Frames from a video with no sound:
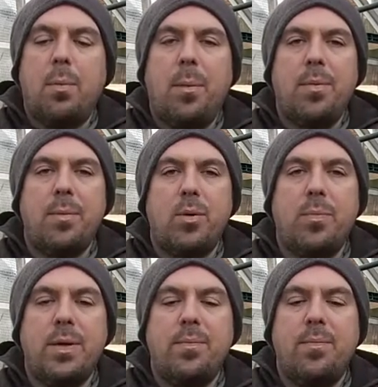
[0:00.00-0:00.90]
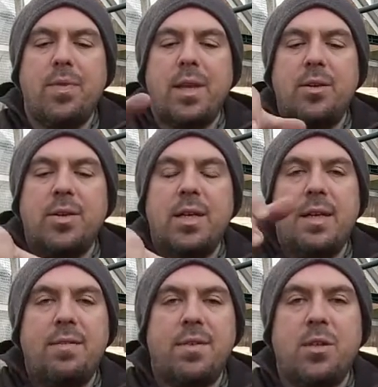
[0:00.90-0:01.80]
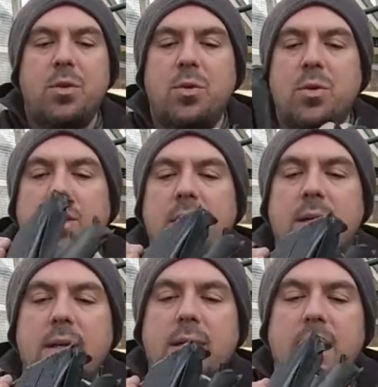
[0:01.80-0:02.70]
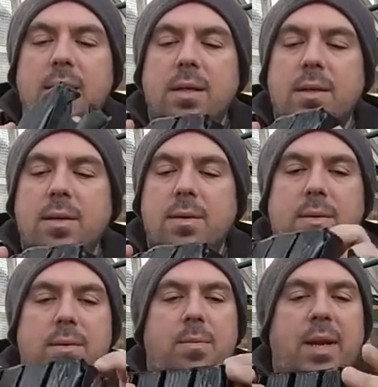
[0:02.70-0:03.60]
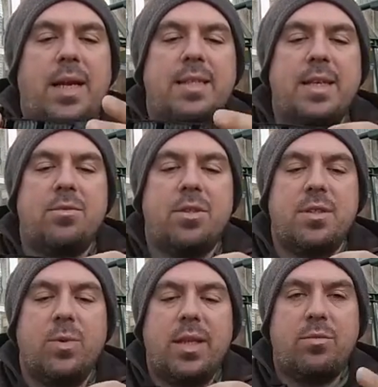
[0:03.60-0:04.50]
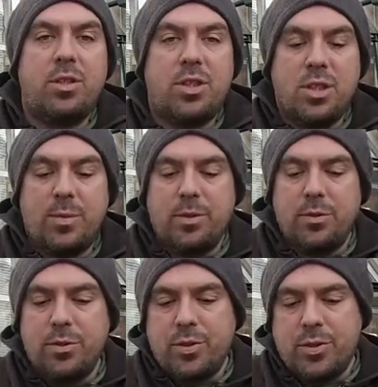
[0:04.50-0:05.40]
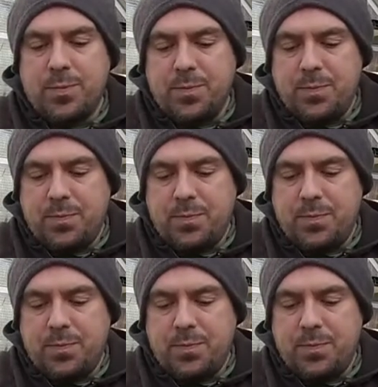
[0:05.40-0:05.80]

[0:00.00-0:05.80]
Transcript: pop them open and you can lift the whole plant out without disturbing the roots.